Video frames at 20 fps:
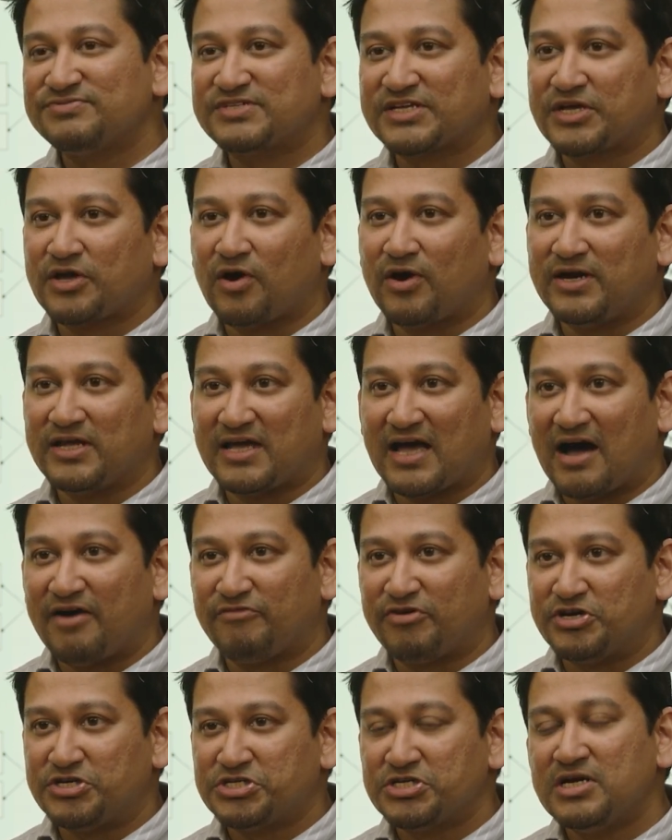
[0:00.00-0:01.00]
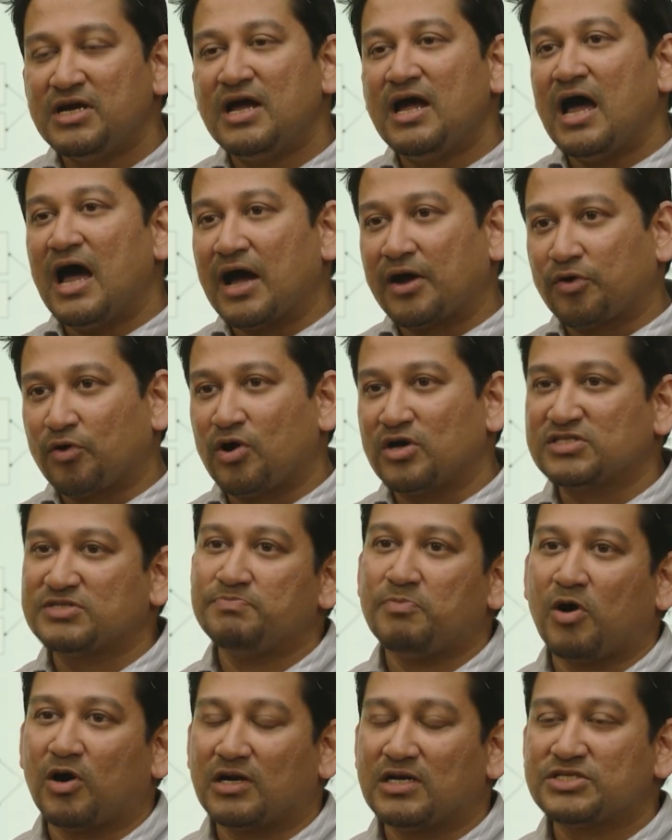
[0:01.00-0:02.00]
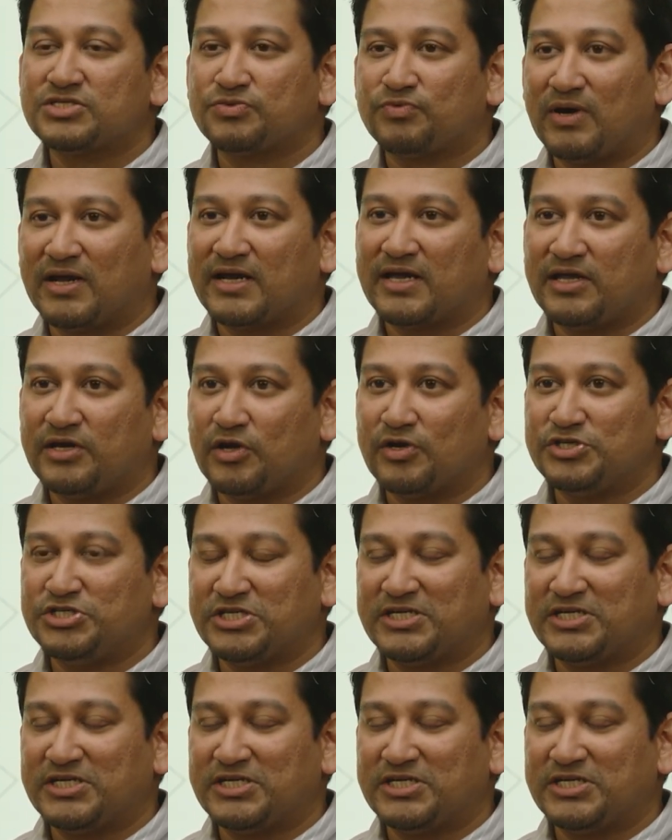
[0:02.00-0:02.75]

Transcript: security coverage across models running in your